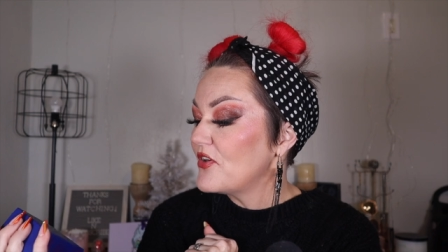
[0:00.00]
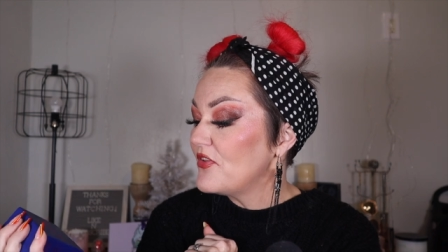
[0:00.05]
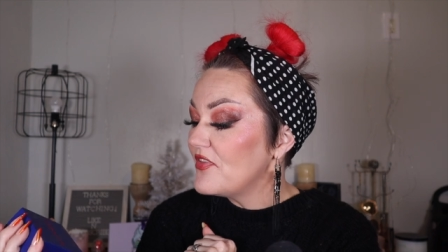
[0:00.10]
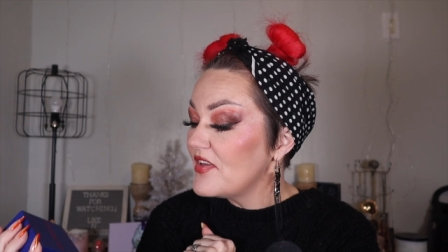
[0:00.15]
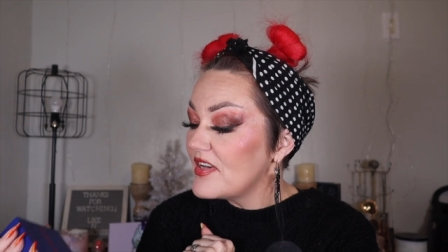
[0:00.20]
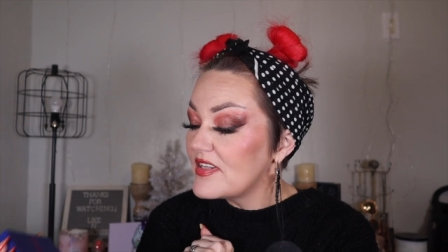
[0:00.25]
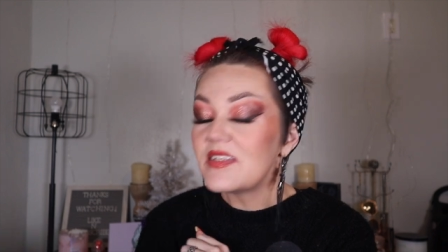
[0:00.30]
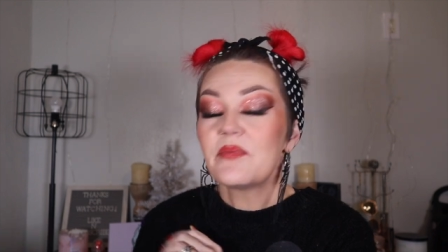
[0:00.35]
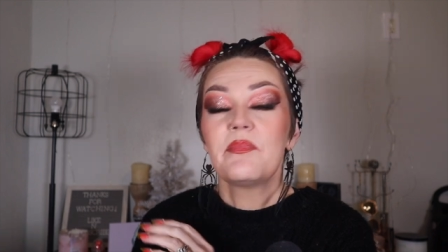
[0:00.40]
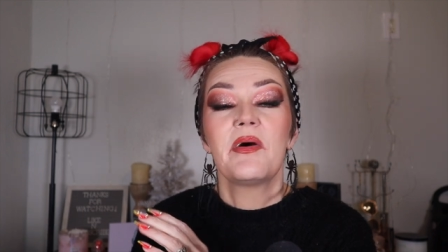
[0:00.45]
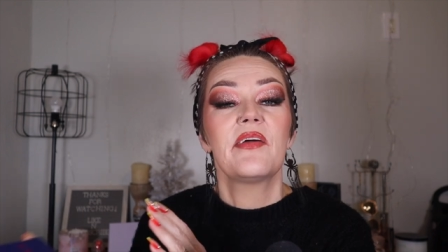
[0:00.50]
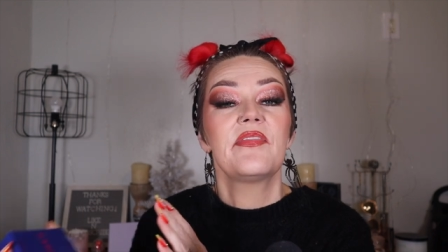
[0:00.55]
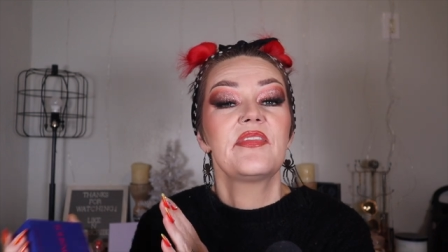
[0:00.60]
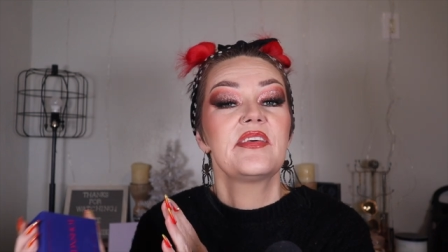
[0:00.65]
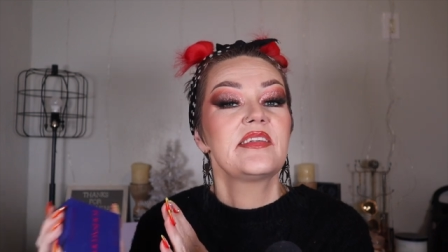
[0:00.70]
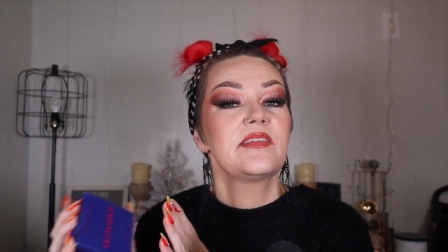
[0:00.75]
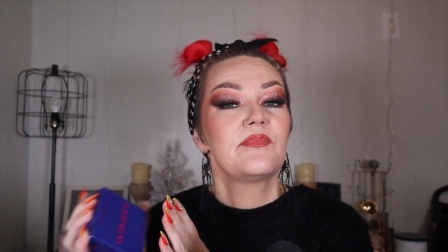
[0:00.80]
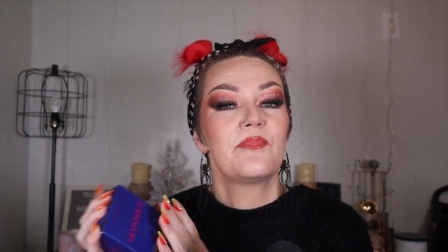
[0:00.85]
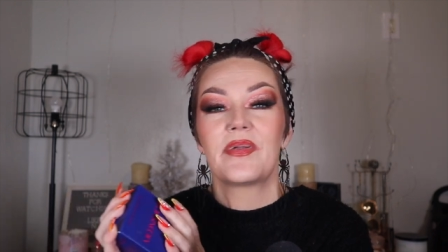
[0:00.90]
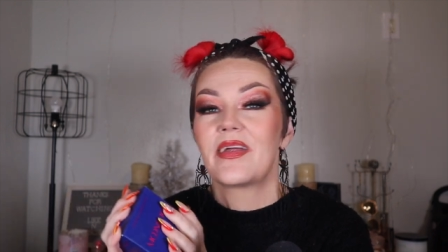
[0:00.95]
good things about
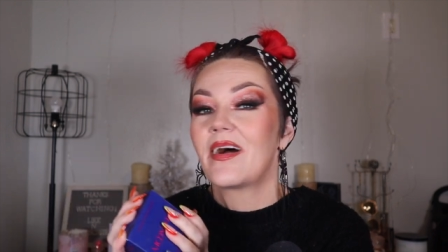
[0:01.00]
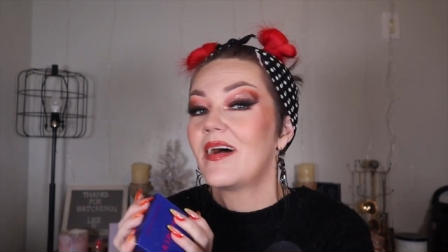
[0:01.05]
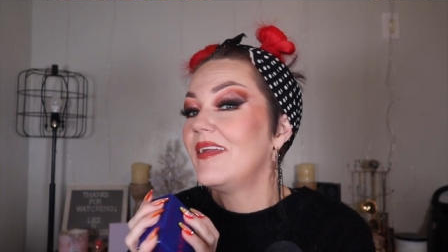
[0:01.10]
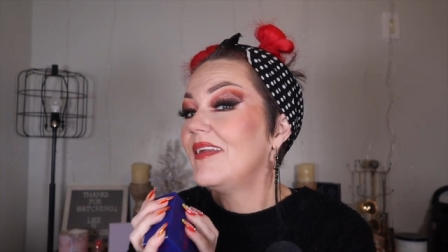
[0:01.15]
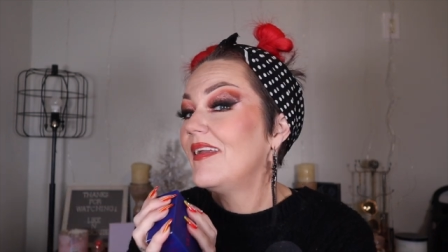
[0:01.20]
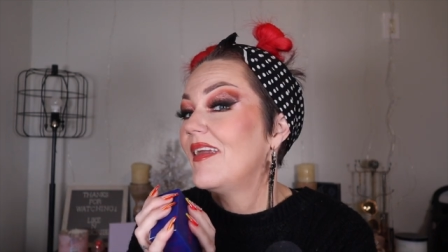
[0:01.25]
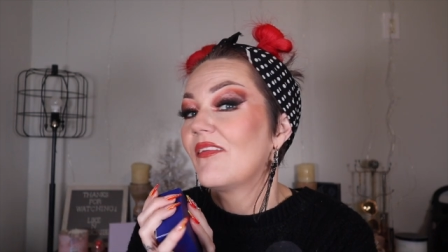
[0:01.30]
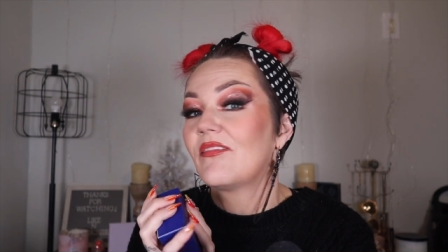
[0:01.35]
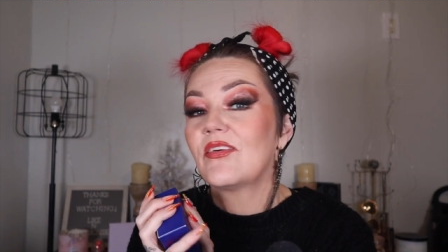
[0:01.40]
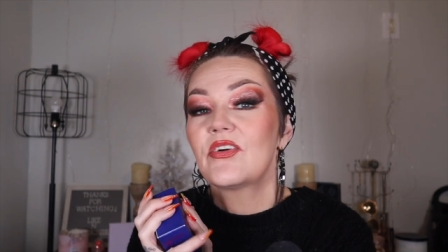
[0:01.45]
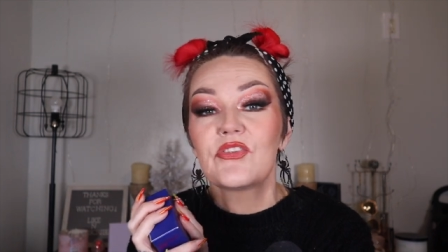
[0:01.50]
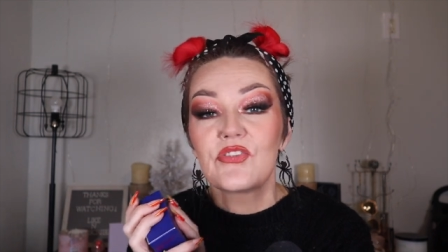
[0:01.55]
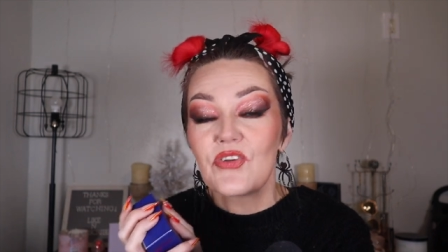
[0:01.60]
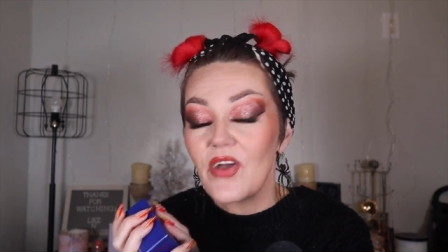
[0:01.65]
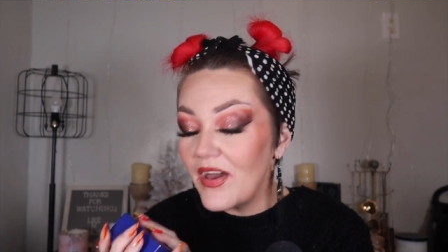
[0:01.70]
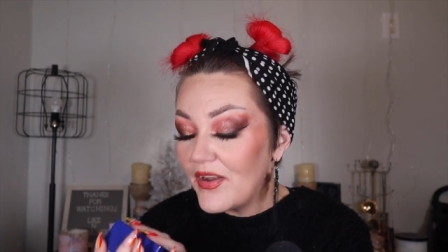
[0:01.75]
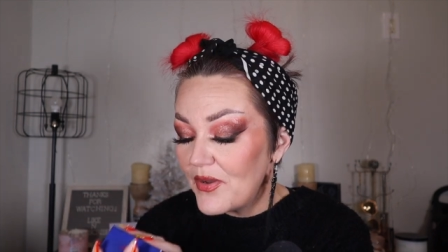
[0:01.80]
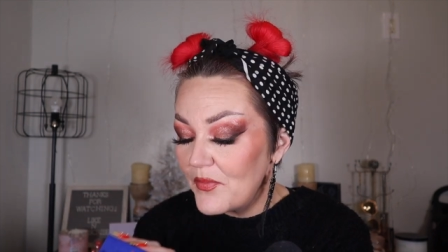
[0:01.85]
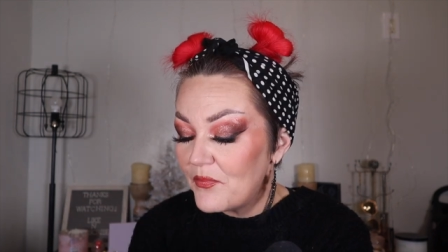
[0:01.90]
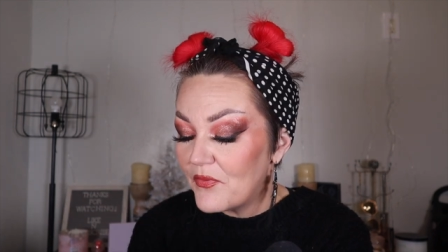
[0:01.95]
this, but I never
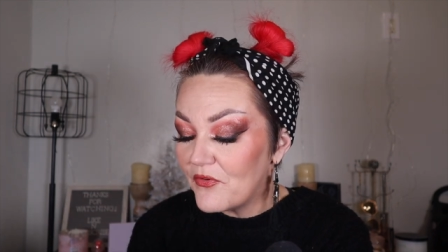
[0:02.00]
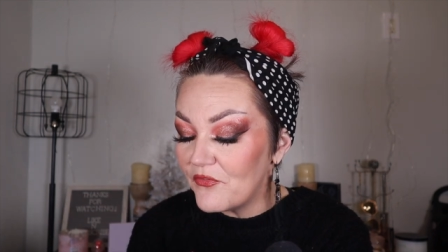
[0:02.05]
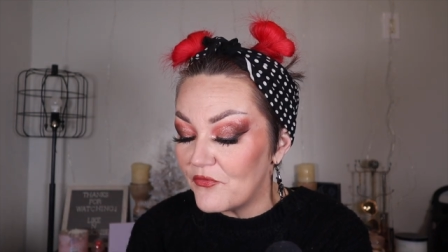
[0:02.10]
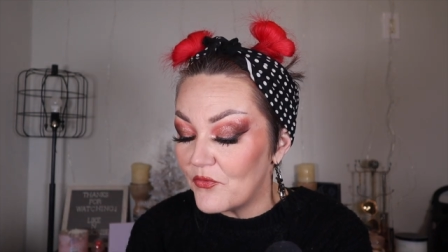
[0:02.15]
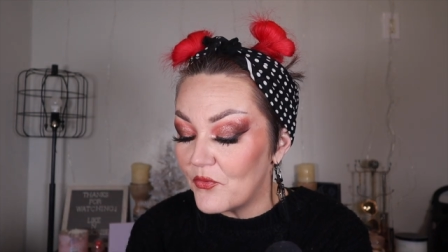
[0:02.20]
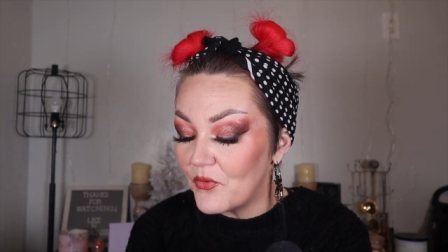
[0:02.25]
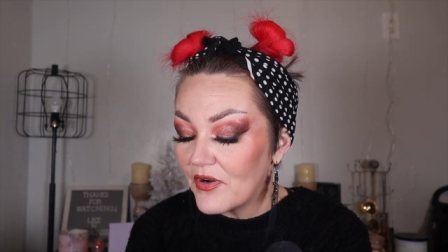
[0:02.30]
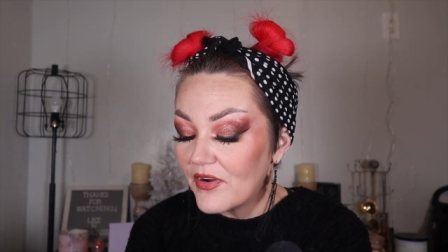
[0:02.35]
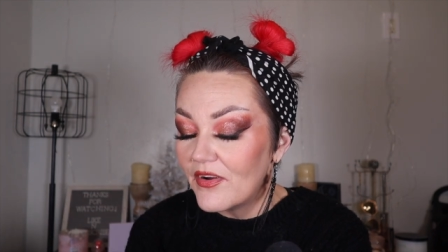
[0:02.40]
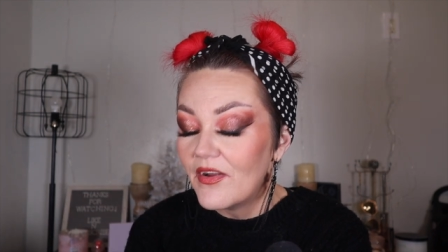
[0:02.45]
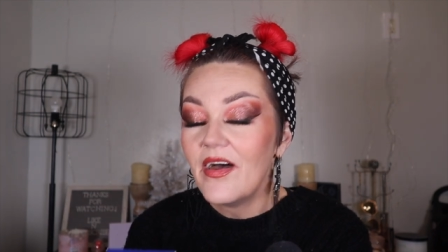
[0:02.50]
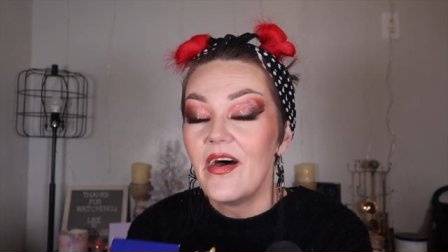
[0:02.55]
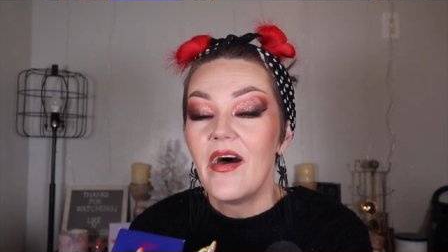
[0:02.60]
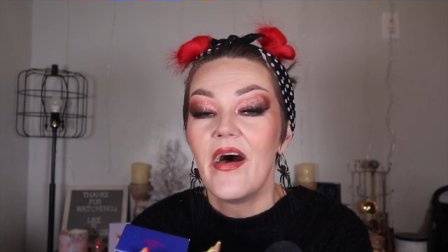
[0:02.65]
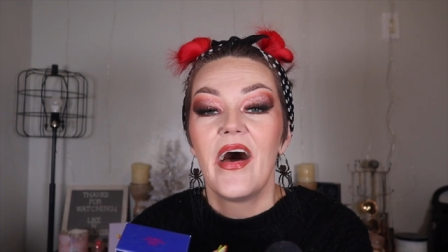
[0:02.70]
tried it before.